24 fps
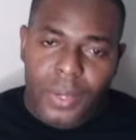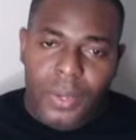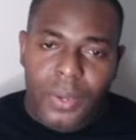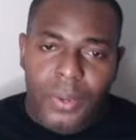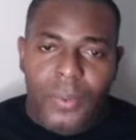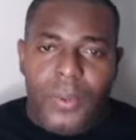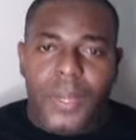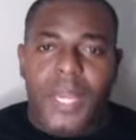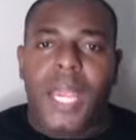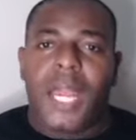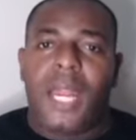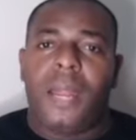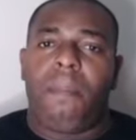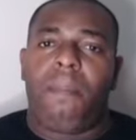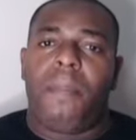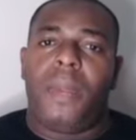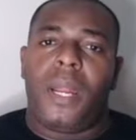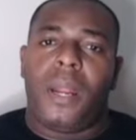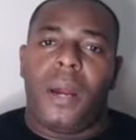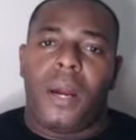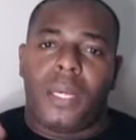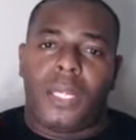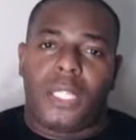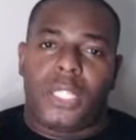You can build
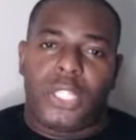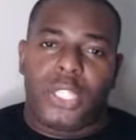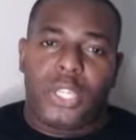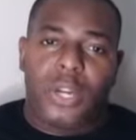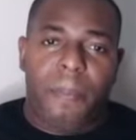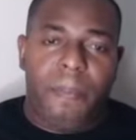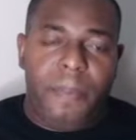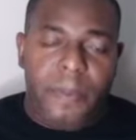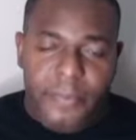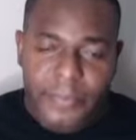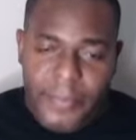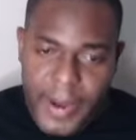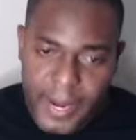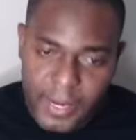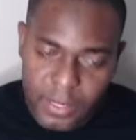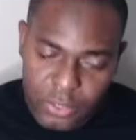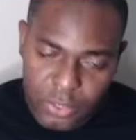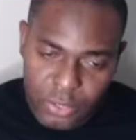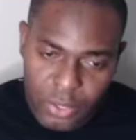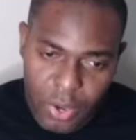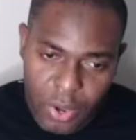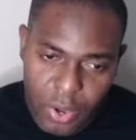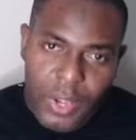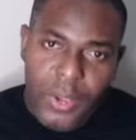a Shopify
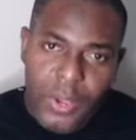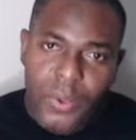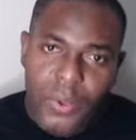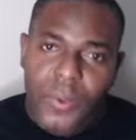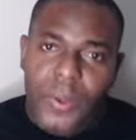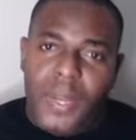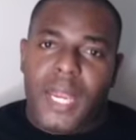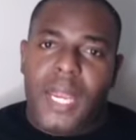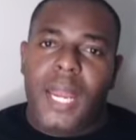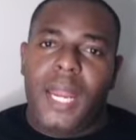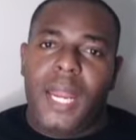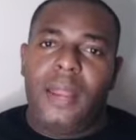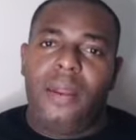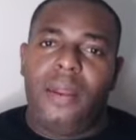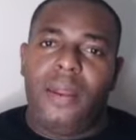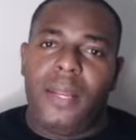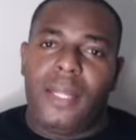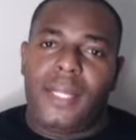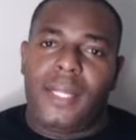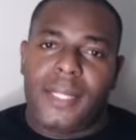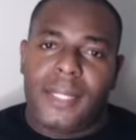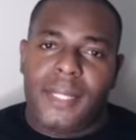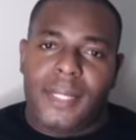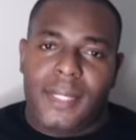store. You can
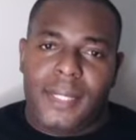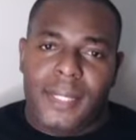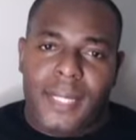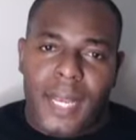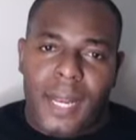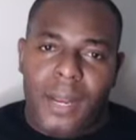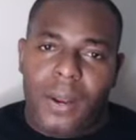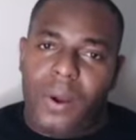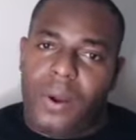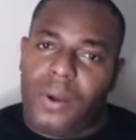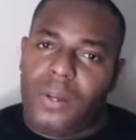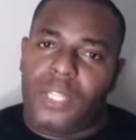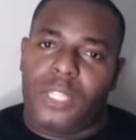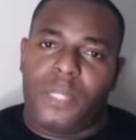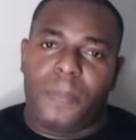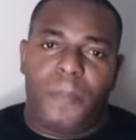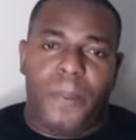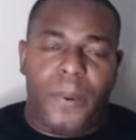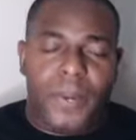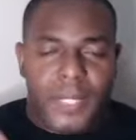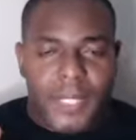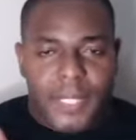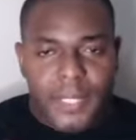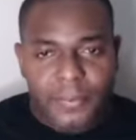sell on
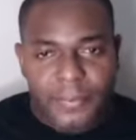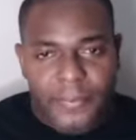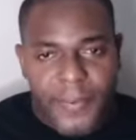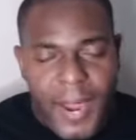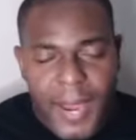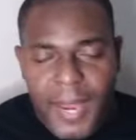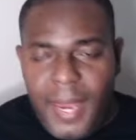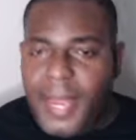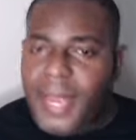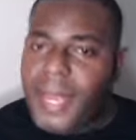Spotify.